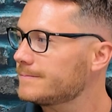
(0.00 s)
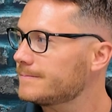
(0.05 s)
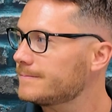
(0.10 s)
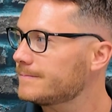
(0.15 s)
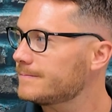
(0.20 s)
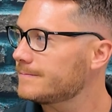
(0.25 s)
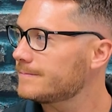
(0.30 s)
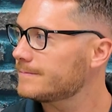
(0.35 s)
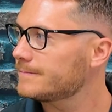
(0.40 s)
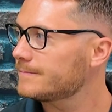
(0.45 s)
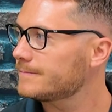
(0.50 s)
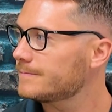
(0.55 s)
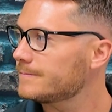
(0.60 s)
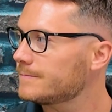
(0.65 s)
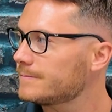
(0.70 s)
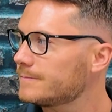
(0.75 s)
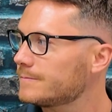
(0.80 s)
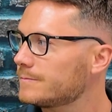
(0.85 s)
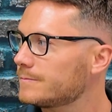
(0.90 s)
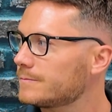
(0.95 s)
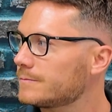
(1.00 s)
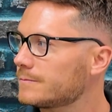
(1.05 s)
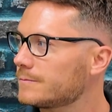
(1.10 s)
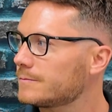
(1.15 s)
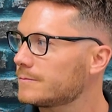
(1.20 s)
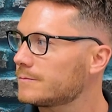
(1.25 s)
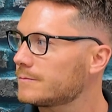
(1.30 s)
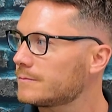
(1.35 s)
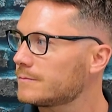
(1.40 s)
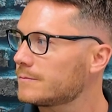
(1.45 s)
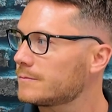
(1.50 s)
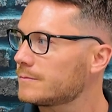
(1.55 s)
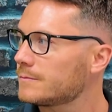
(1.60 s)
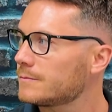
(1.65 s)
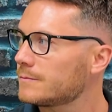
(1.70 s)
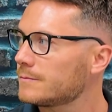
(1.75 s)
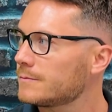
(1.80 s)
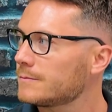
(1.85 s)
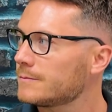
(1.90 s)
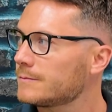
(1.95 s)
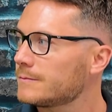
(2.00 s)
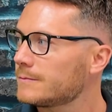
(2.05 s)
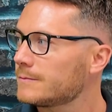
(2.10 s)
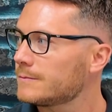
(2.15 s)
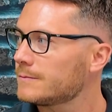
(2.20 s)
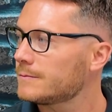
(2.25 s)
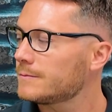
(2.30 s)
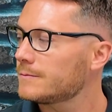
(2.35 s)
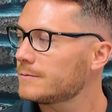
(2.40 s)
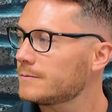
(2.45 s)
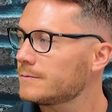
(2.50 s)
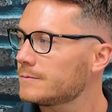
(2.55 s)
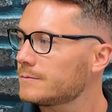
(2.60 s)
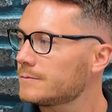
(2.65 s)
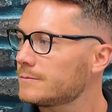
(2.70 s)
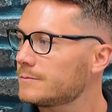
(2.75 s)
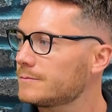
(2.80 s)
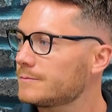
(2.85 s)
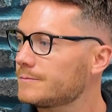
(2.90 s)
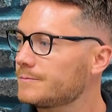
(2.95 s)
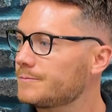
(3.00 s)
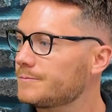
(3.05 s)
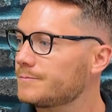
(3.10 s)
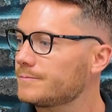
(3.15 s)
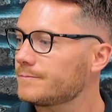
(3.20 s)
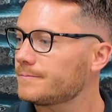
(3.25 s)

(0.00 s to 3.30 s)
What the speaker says: The person shown says nothing.